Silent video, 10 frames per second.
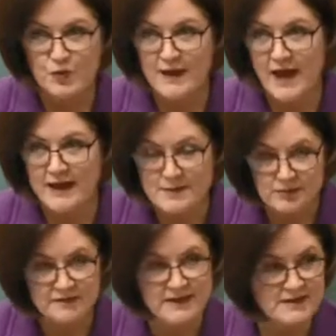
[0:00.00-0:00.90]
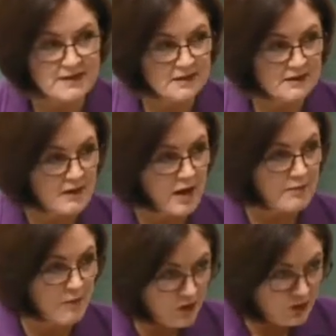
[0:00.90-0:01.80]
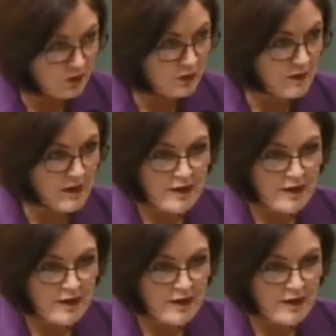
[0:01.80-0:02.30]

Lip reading: we are implementing a model